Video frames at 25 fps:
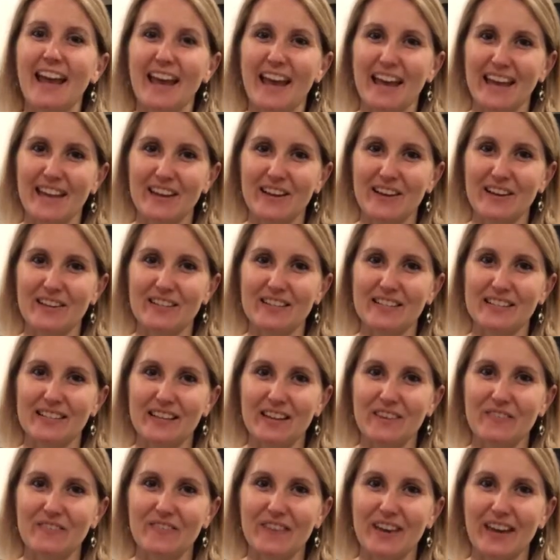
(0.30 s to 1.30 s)
Hey
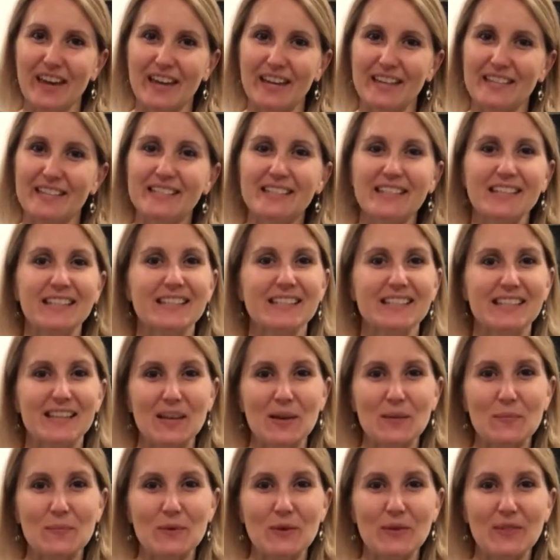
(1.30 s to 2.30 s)
Gardenstead fans, it's
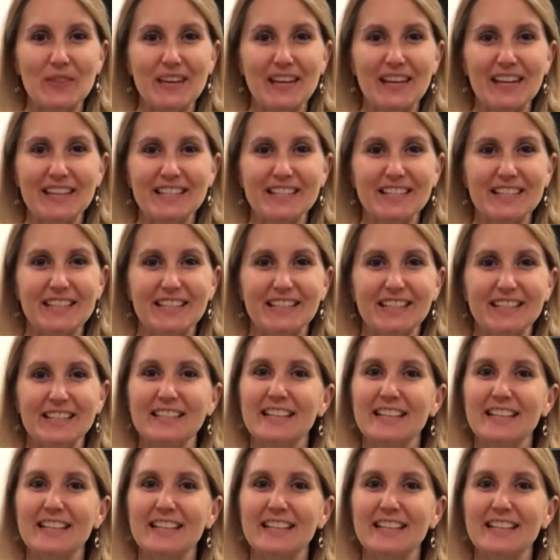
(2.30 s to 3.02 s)
Kimber in the kitchen.